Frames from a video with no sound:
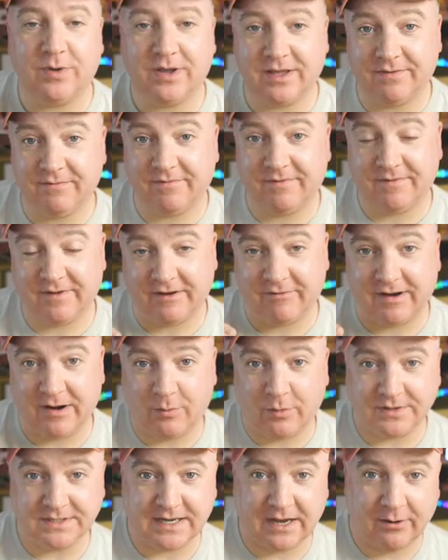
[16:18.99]
we can figure
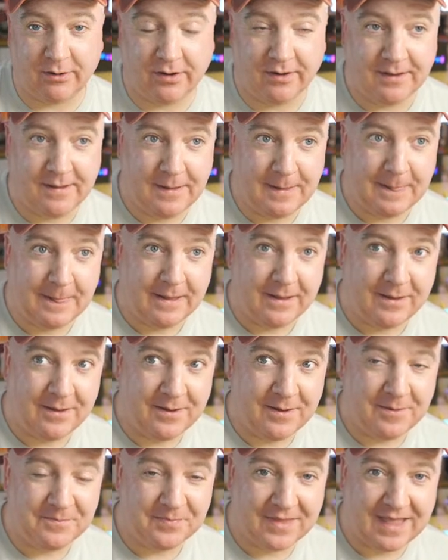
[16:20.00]
out what our
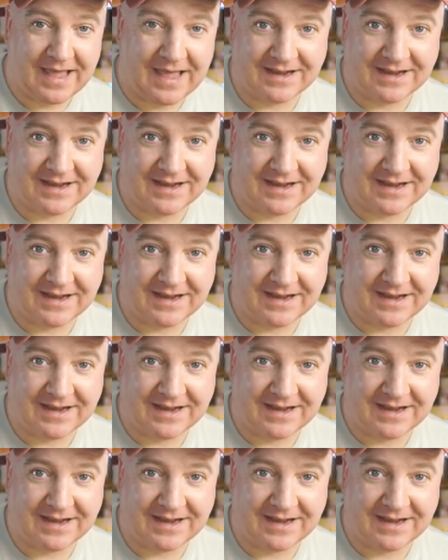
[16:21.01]
uh,